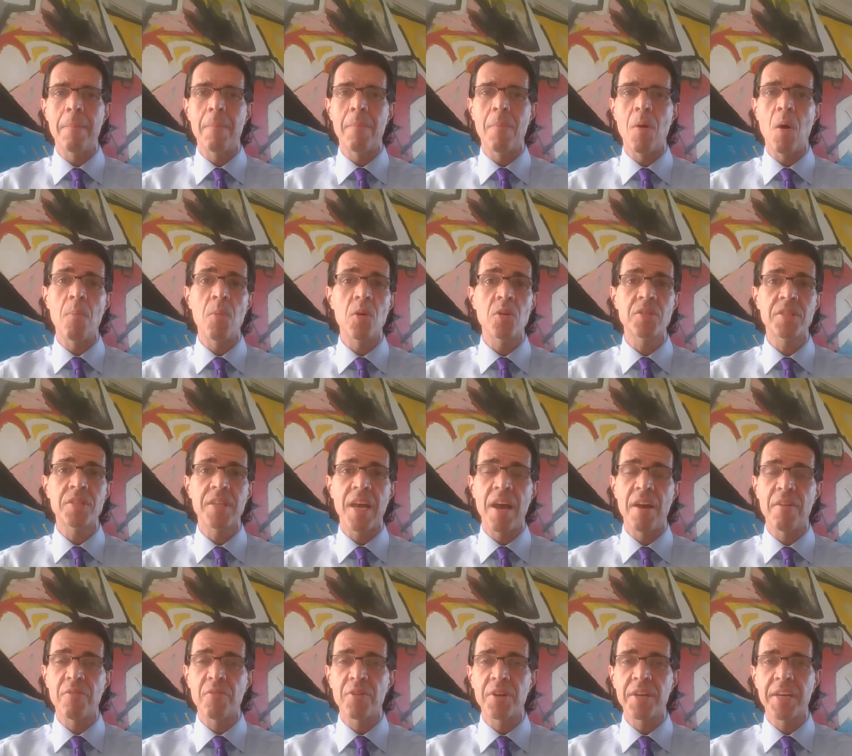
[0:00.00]
almost
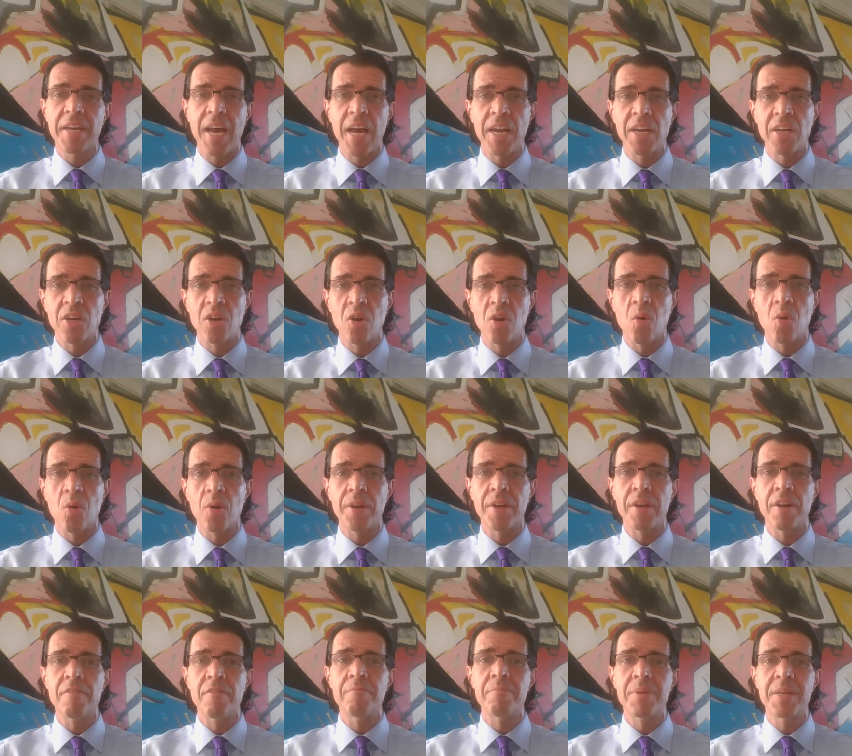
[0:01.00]
every
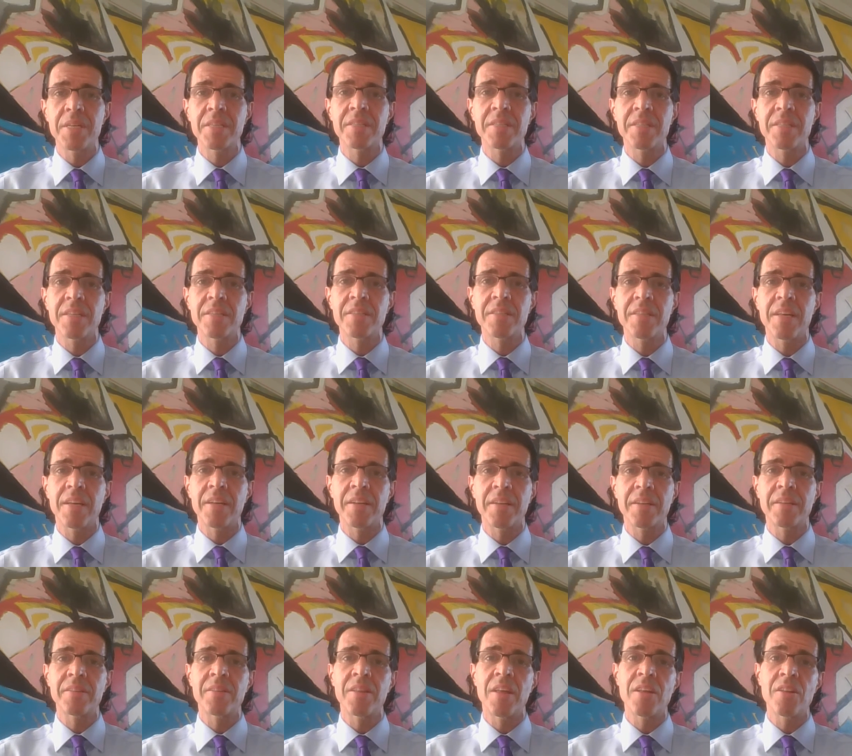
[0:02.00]
category of business
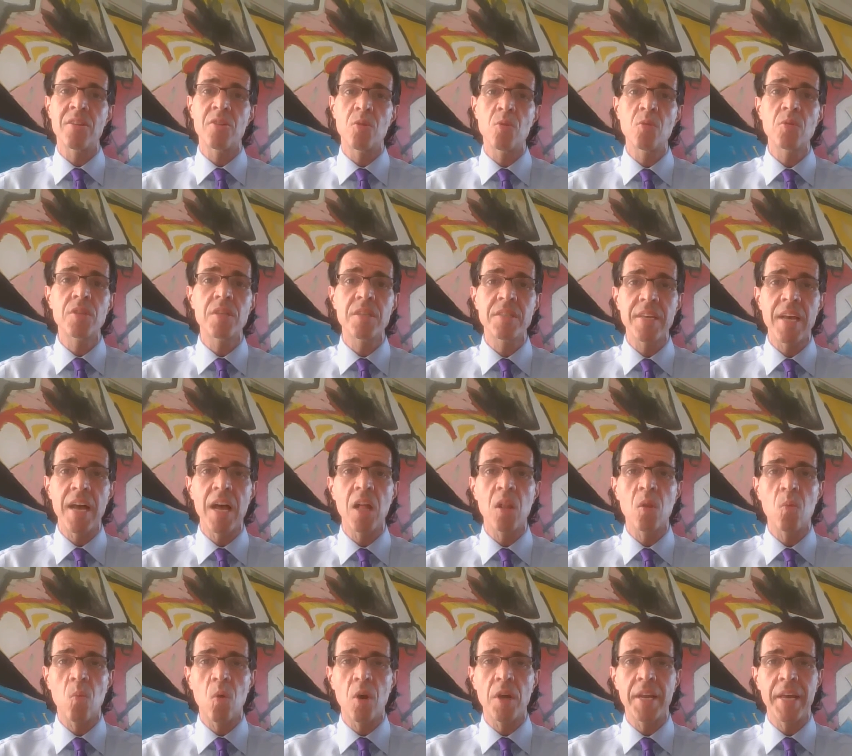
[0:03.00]
that uses
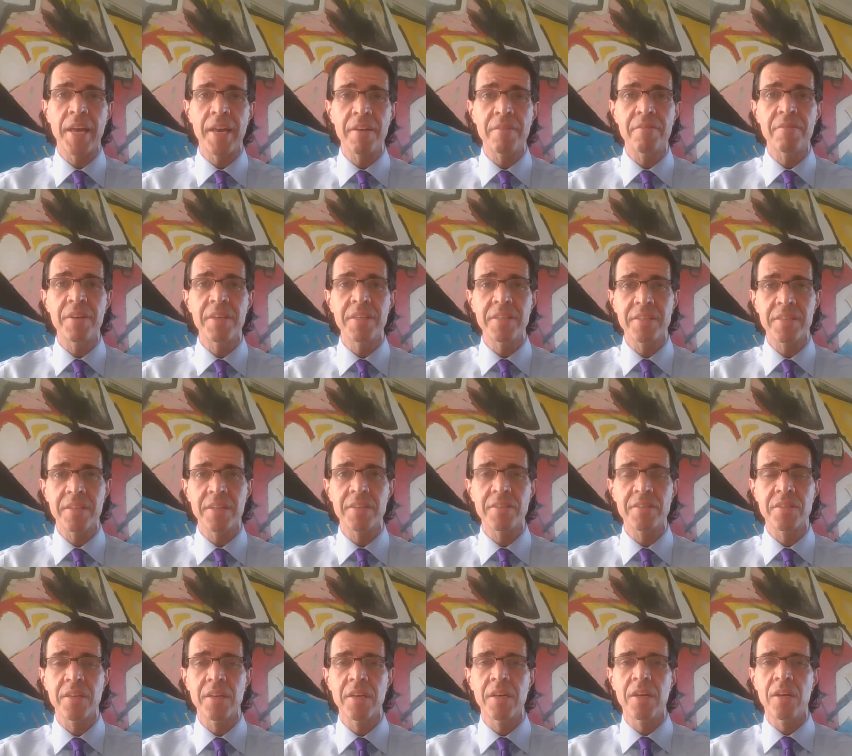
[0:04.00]
L1A
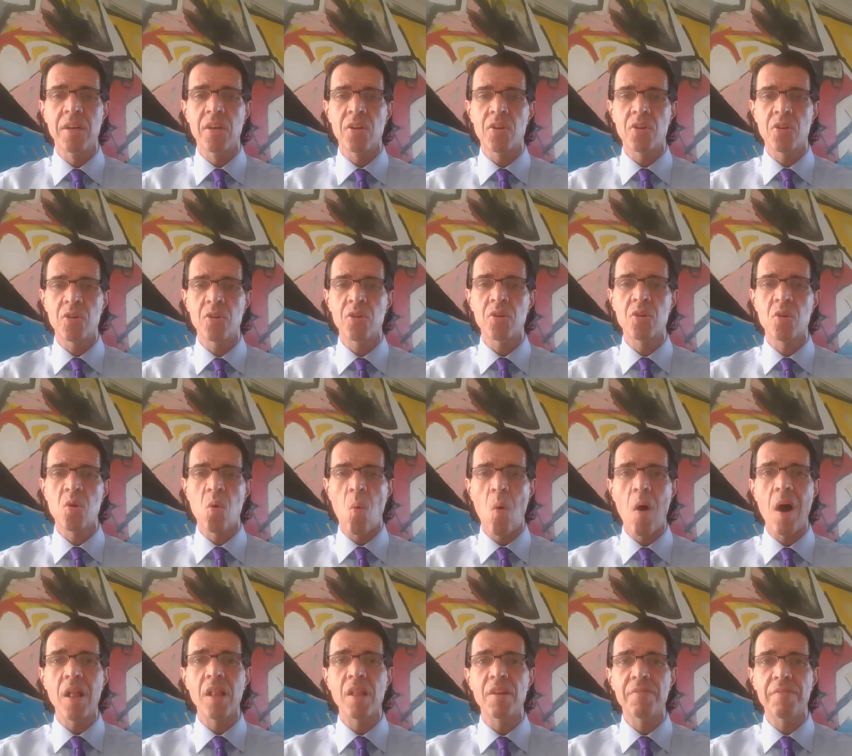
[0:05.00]
visas could
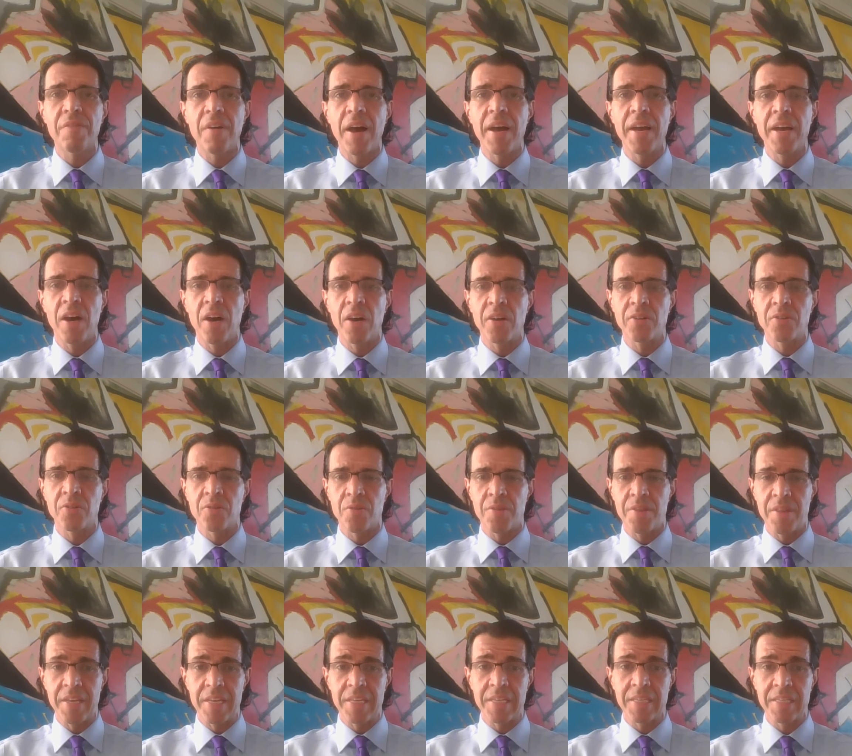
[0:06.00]
qualify under
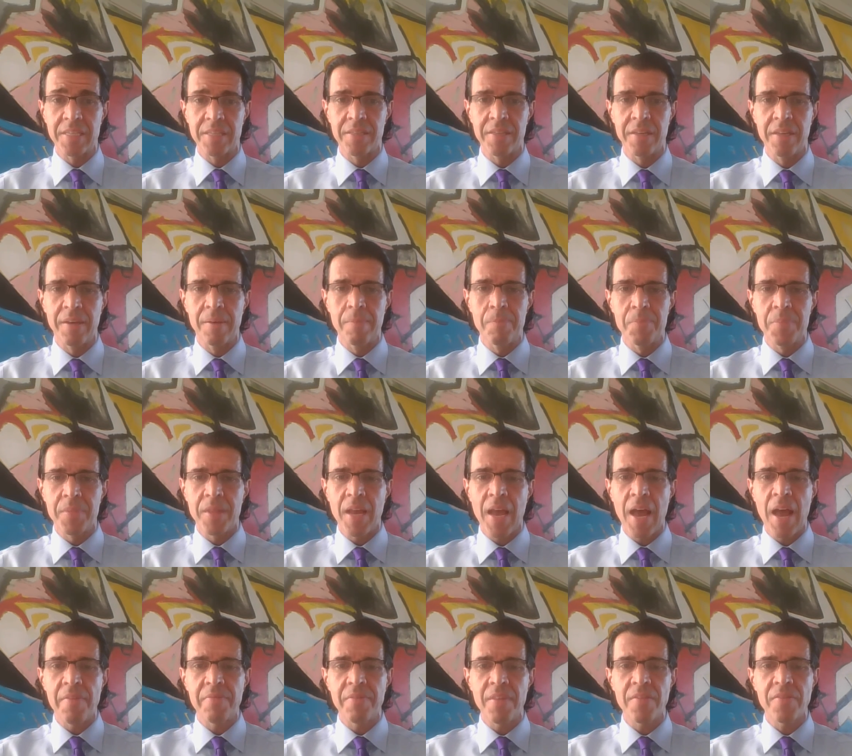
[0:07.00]
this.
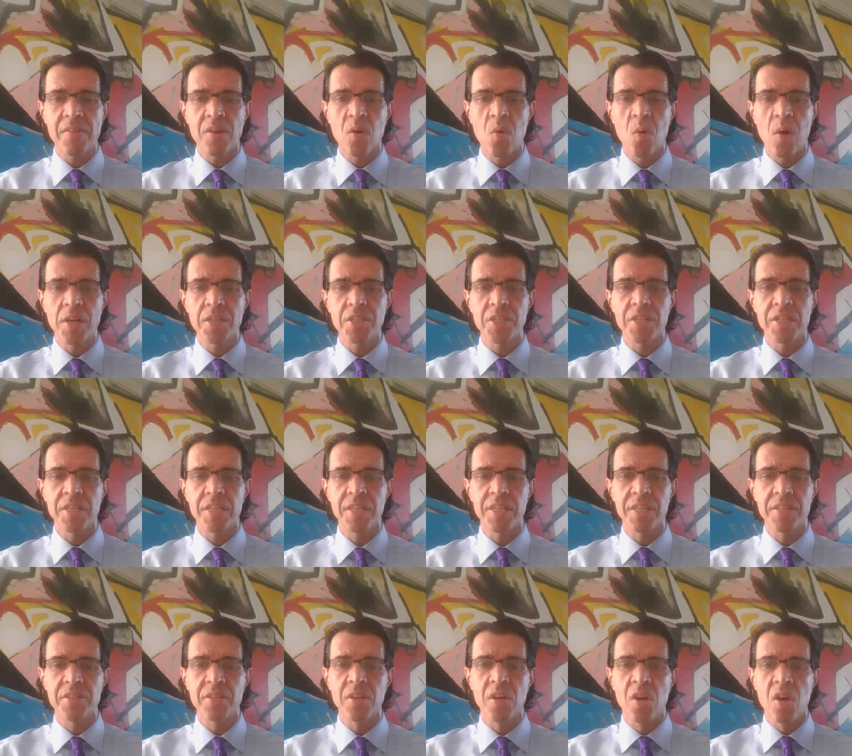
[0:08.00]
And then the question
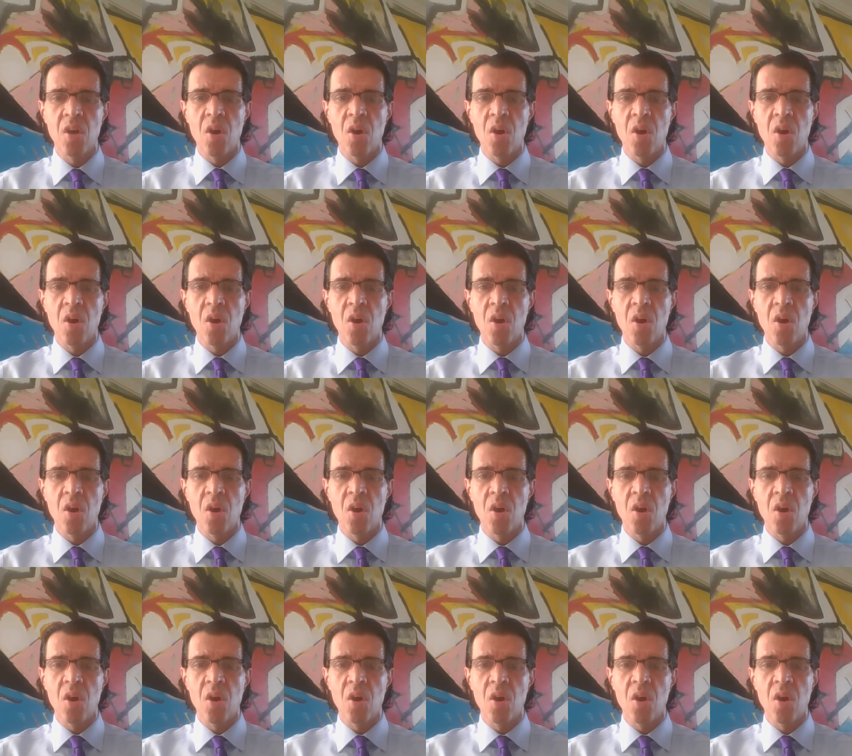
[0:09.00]
is,